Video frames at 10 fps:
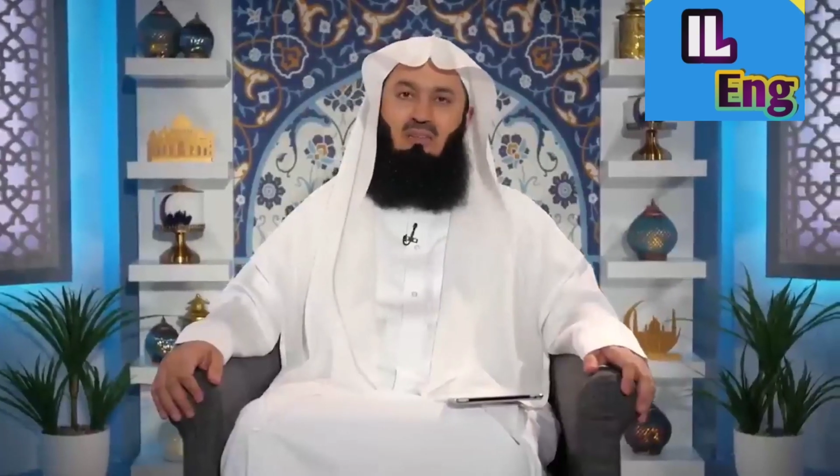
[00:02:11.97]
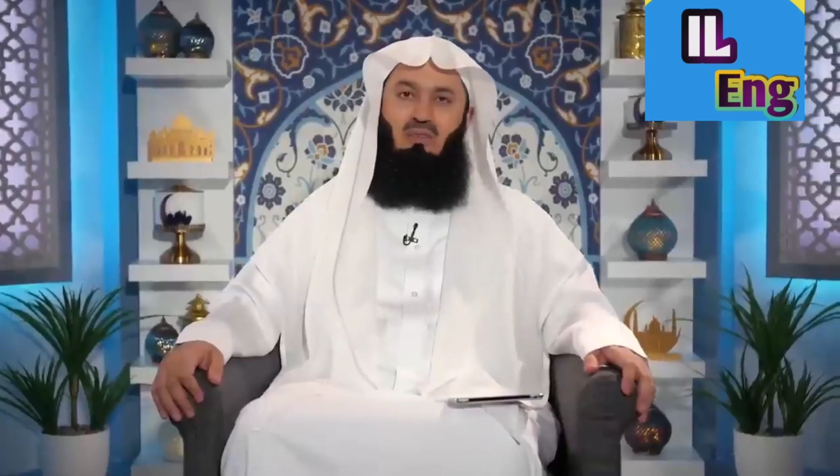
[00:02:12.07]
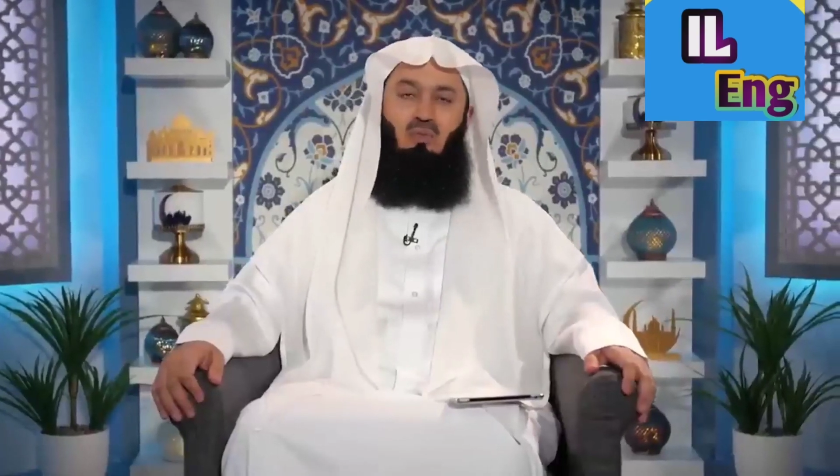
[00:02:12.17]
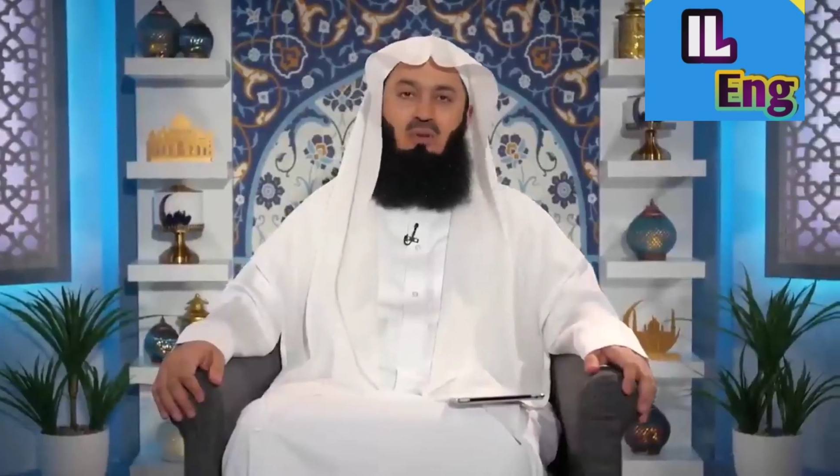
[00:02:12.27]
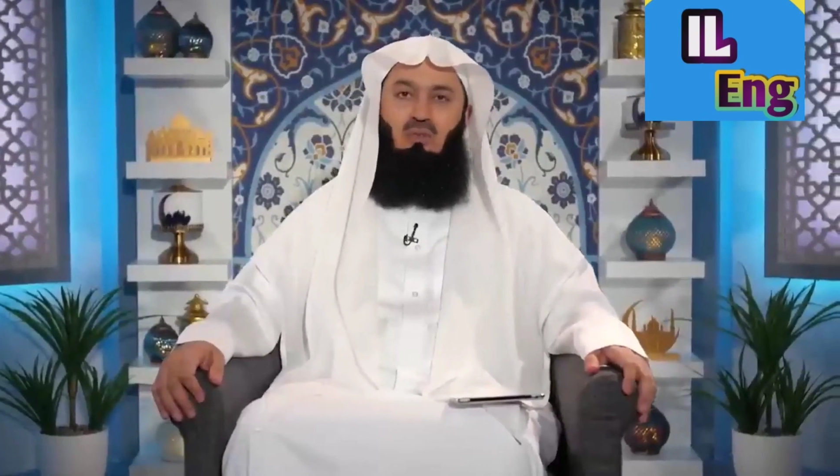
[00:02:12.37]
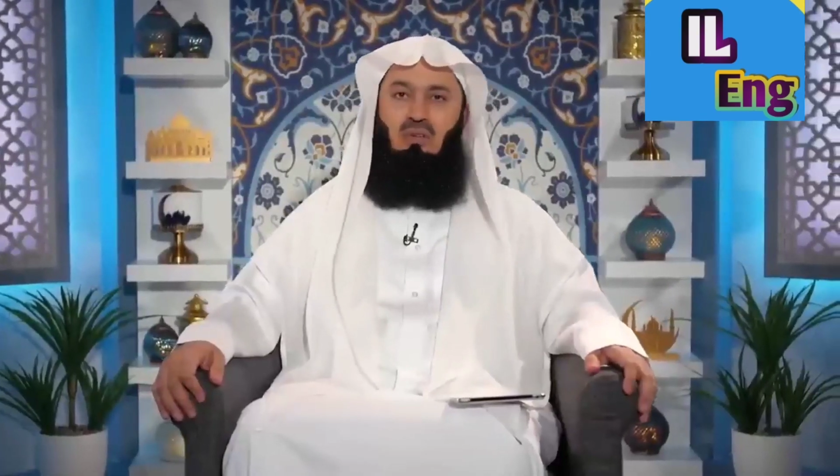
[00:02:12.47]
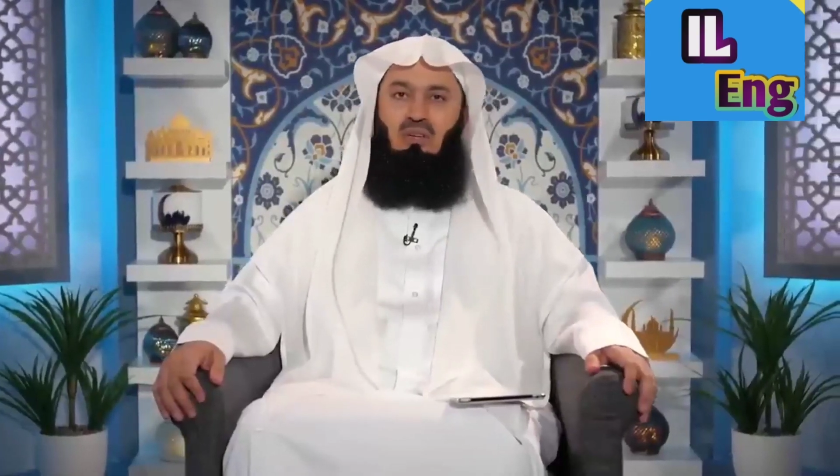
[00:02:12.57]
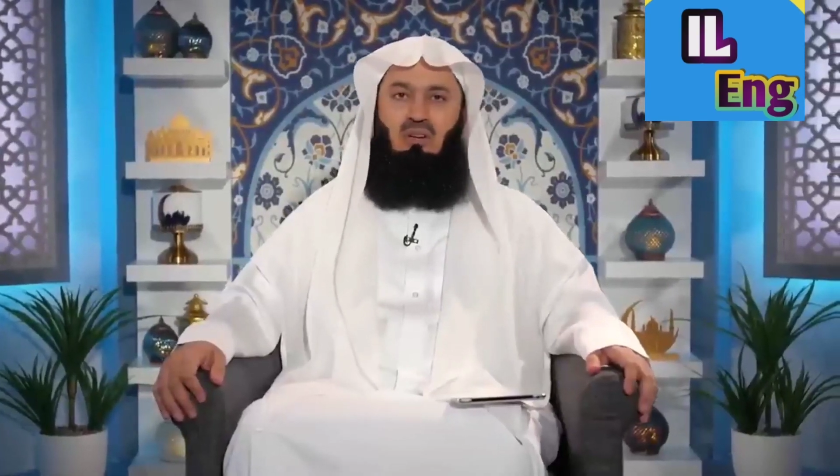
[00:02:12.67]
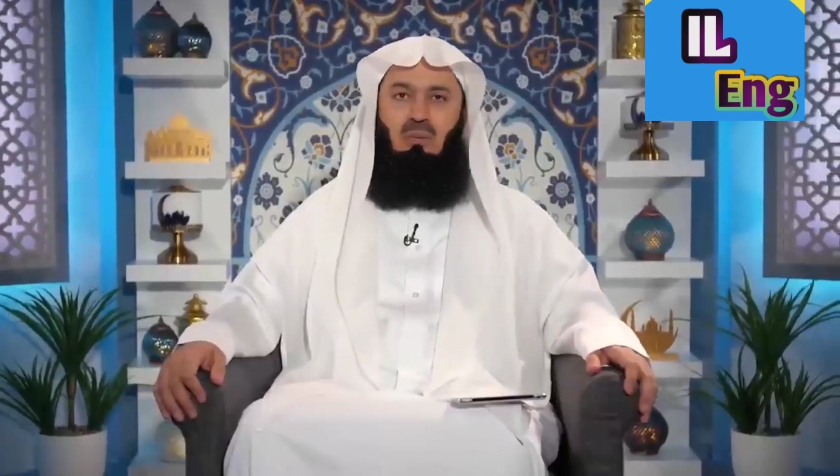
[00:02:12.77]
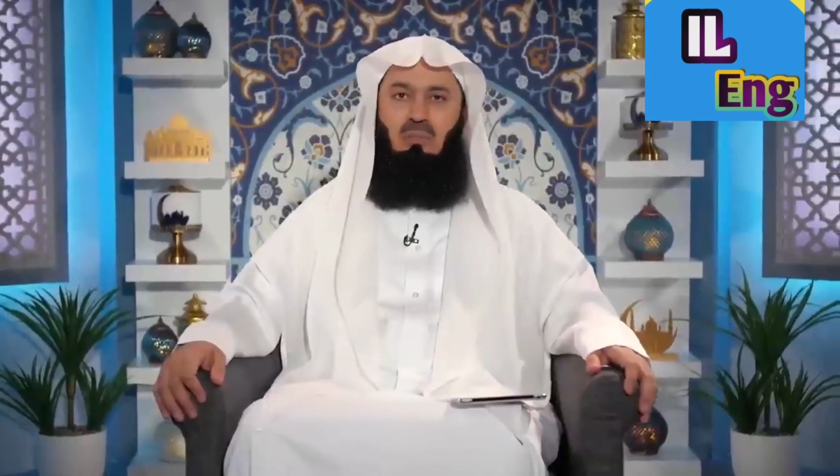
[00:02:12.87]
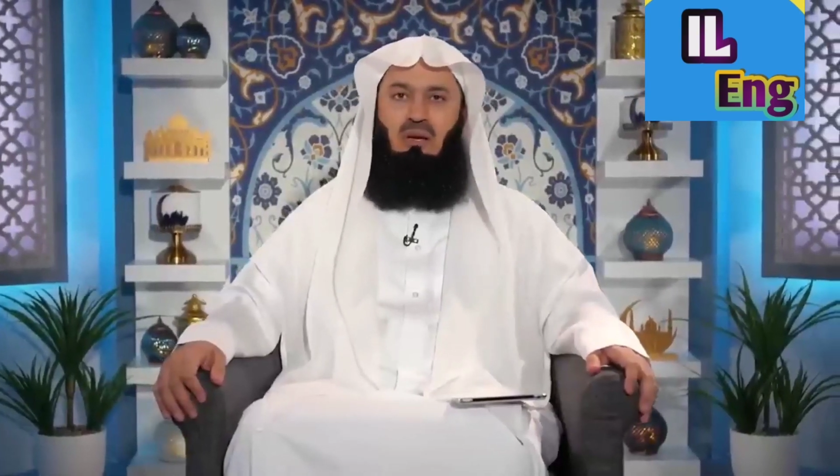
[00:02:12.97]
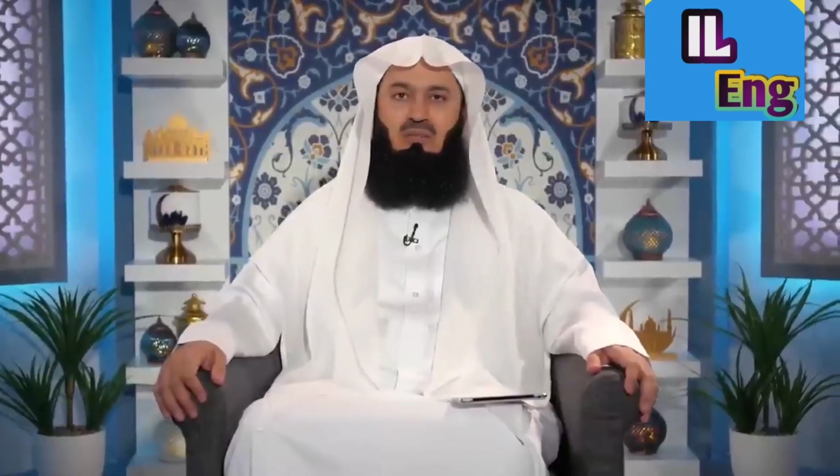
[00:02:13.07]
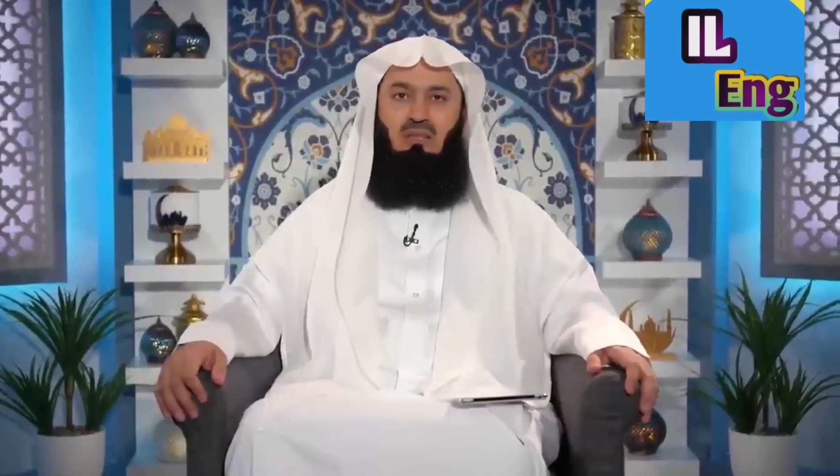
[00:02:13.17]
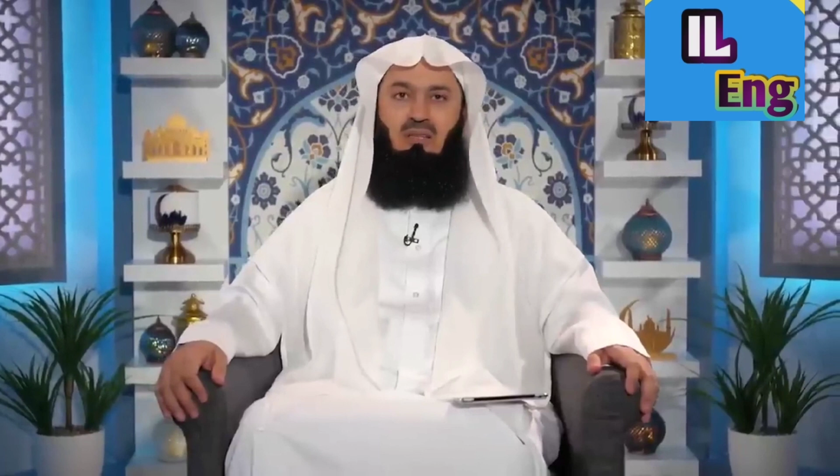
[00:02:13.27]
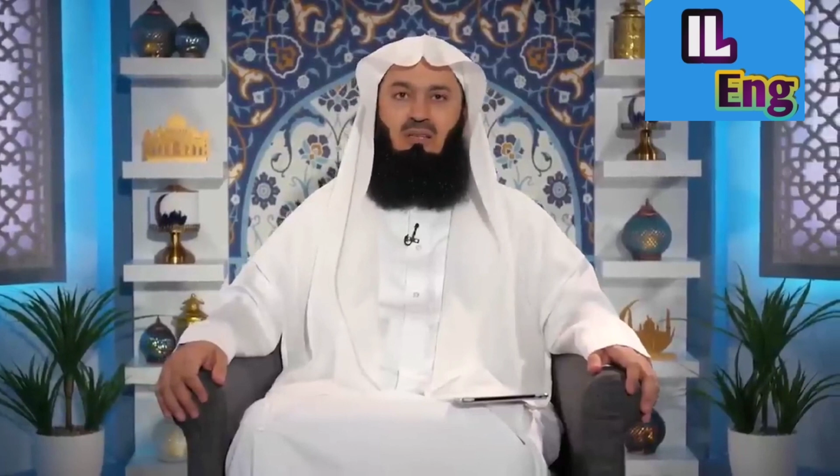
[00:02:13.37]
don't want to hear about
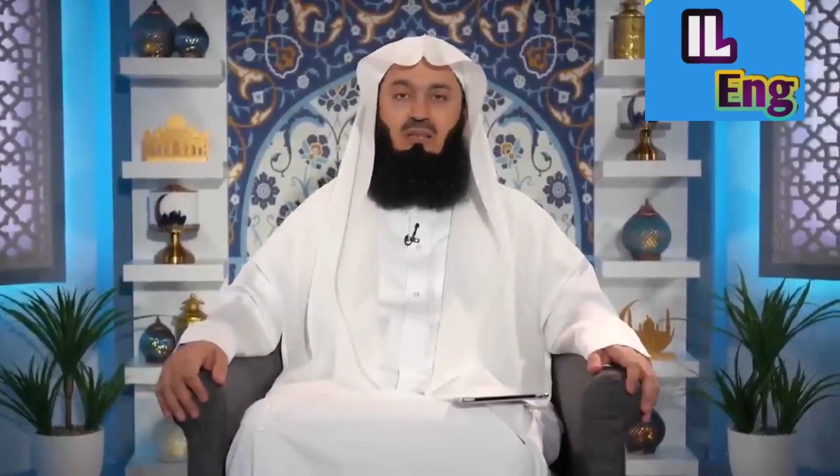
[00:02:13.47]
it.